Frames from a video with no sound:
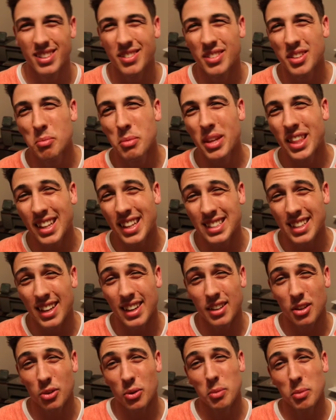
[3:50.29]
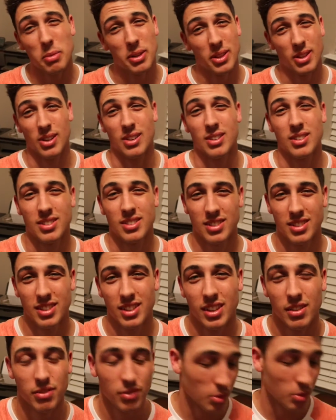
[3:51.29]
To me, that's kind of creepy though.
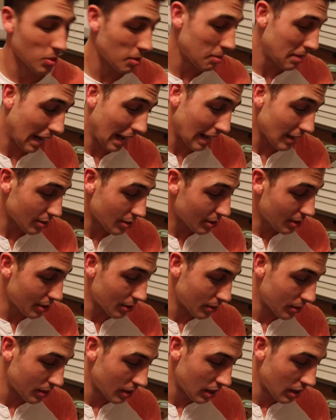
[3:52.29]
Like for women, I don't know.